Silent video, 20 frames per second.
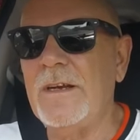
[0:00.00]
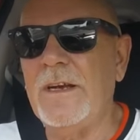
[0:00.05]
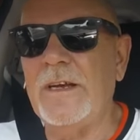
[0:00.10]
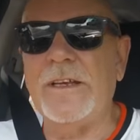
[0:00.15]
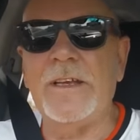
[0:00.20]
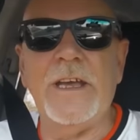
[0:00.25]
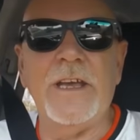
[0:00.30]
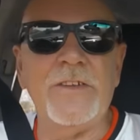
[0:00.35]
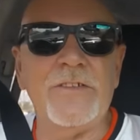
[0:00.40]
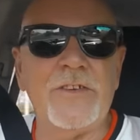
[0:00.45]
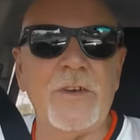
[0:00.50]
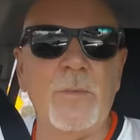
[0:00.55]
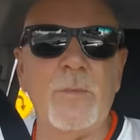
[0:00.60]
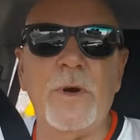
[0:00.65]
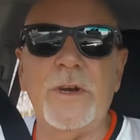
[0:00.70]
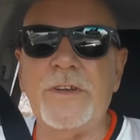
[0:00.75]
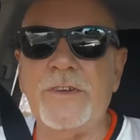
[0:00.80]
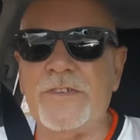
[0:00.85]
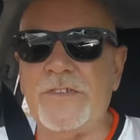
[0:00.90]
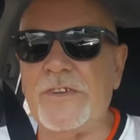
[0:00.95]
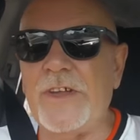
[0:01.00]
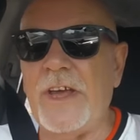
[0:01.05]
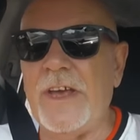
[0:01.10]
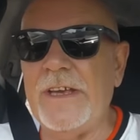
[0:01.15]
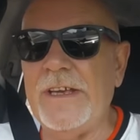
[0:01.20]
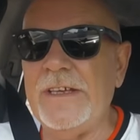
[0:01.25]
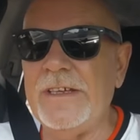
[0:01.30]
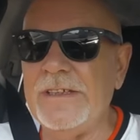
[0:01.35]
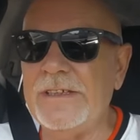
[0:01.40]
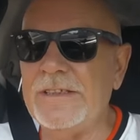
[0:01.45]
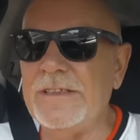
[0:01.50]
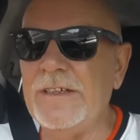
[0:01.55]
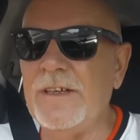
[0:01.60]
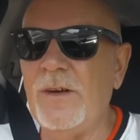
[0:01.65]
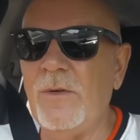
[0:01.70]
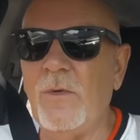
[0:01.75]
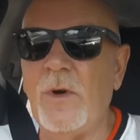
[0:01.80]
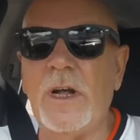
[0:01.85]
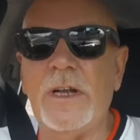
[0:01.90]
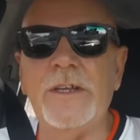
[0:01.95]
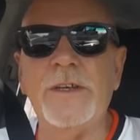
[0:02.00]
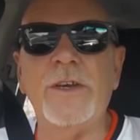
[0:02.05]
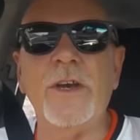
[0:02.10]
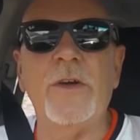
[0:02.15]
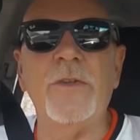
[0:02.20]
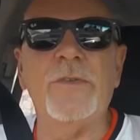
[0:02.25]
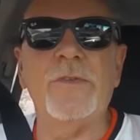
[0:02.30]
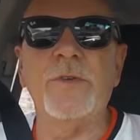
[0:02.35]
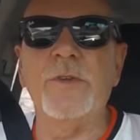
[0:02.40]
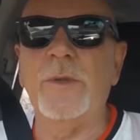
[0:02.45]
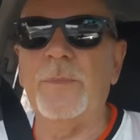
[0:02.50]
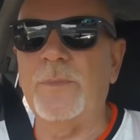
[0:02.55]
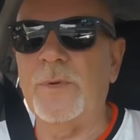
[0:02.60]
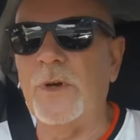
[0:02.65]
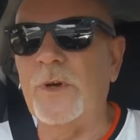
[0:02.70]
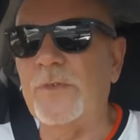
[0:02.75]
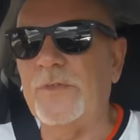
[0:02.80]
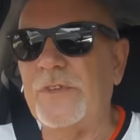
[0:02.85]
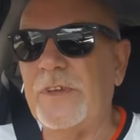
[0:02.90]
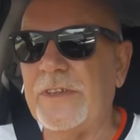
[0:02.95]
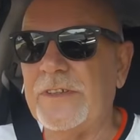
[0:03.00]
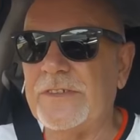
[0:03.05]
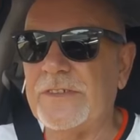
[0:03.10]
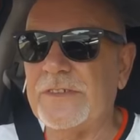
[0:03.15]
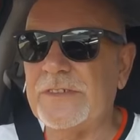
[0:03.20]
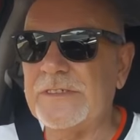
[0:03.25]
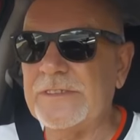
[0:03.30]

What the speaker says: and get somewhere to stay while you go through the process.